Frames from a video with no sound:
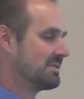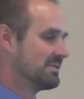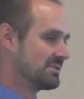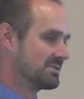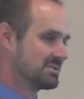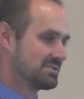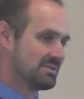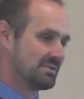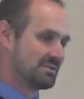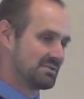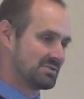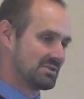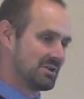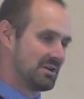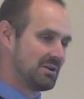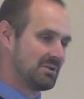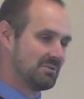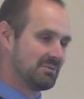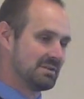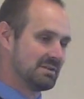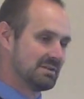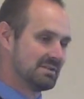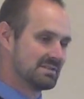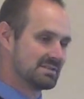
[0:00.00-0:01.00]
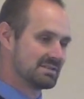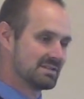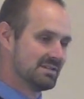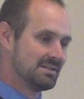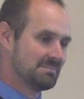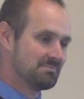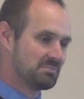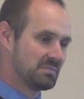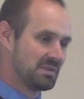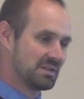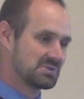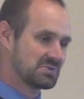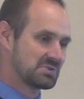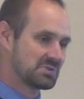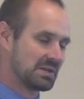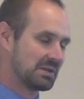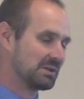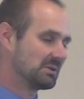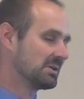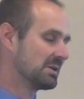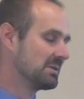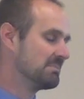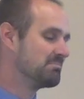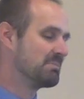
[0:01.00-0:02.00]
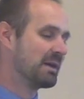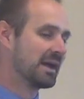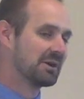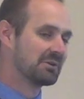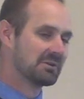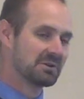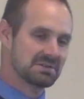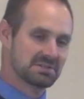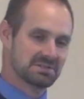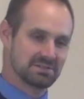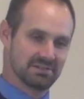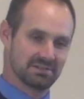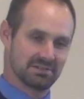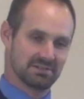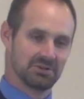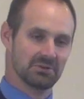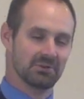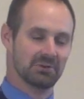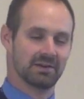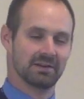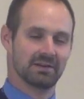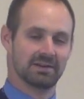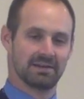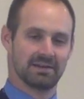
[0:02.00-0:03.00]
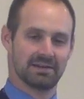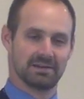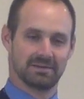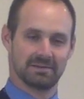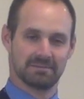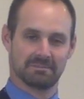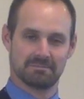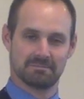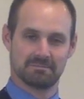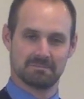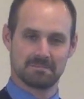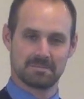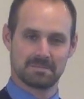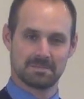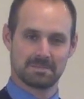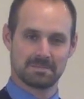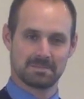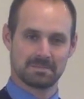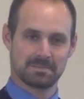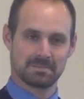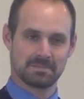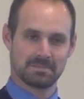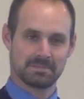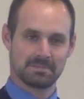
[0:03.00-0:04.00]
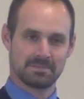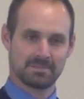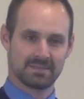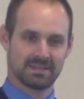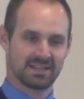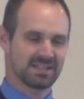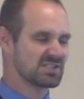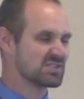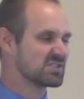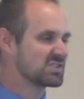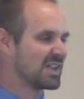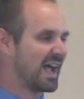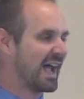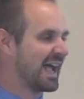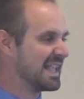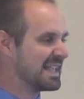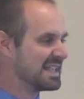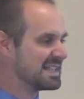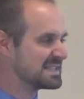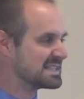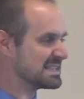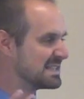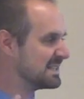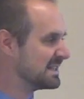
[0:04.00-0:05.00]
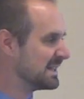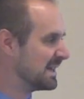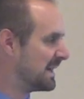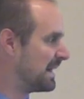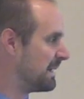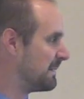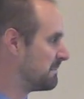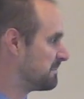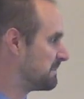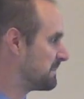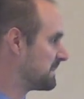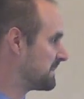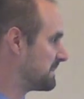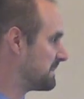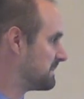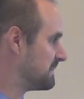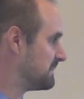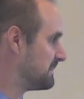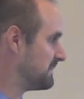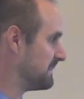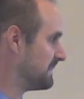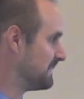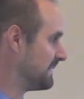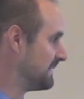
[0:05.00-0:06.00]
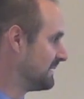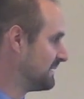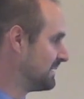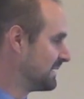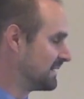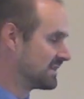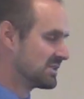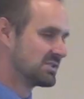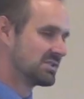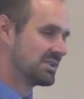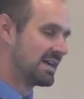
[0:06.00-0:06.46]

There's always a subtle comparison going on, a sizing up, a